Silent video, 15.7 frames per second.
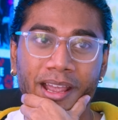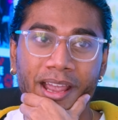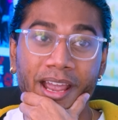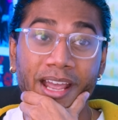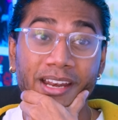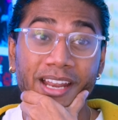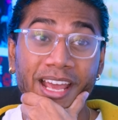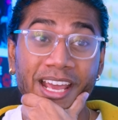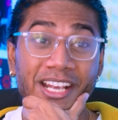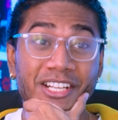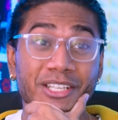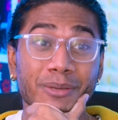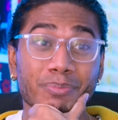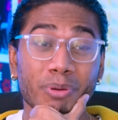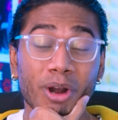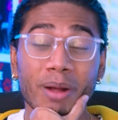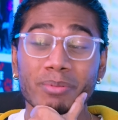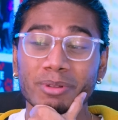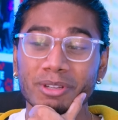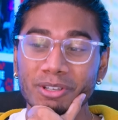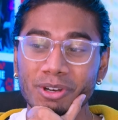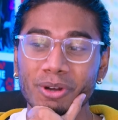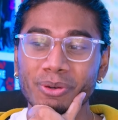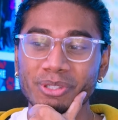And AZ
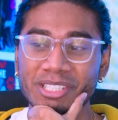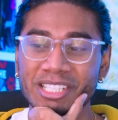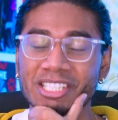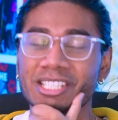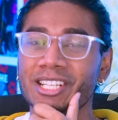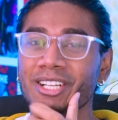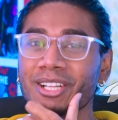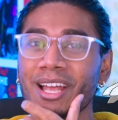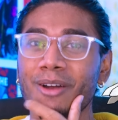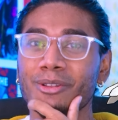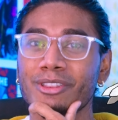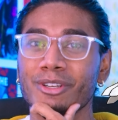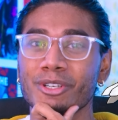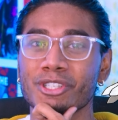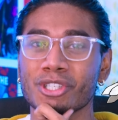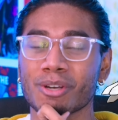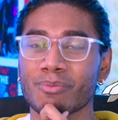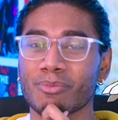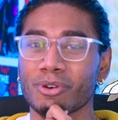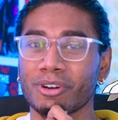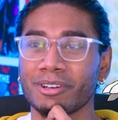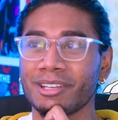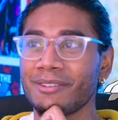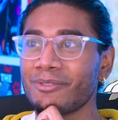probably knows it's still out there
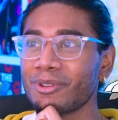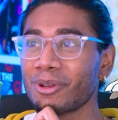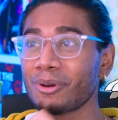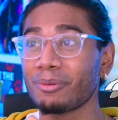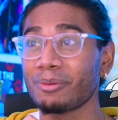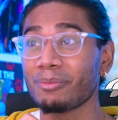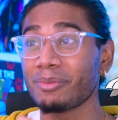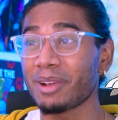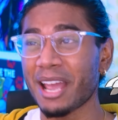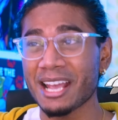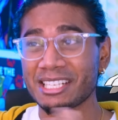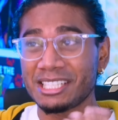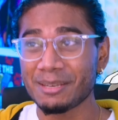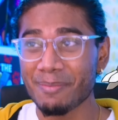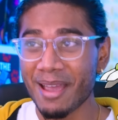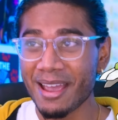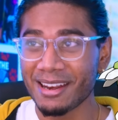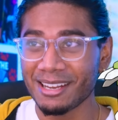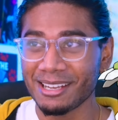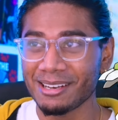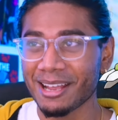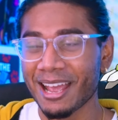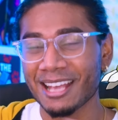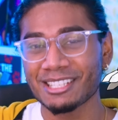somewhere, even though, has he met
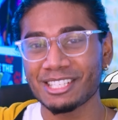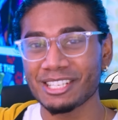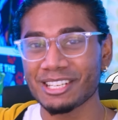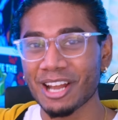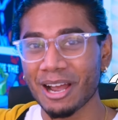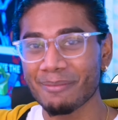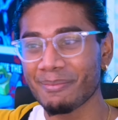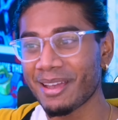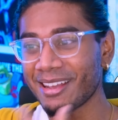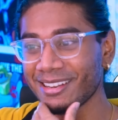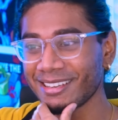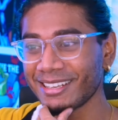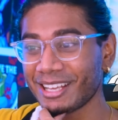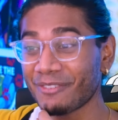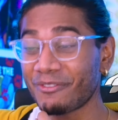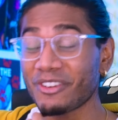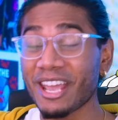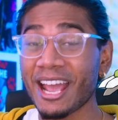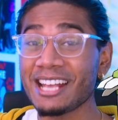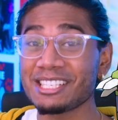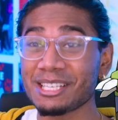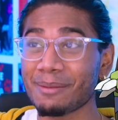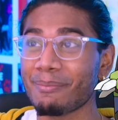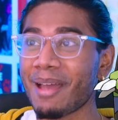it? Has he not met it? If he
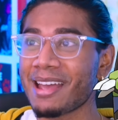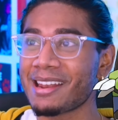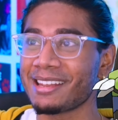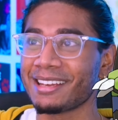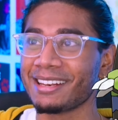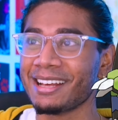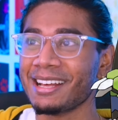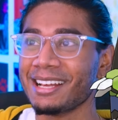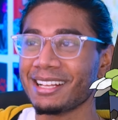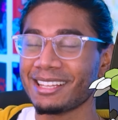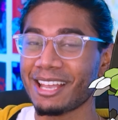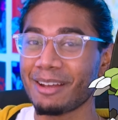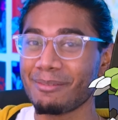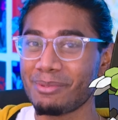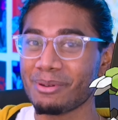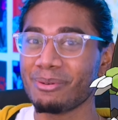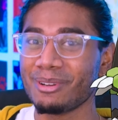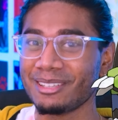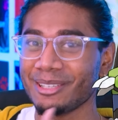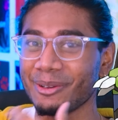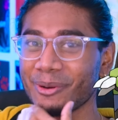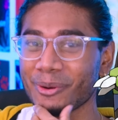hasn't met it, that'd be really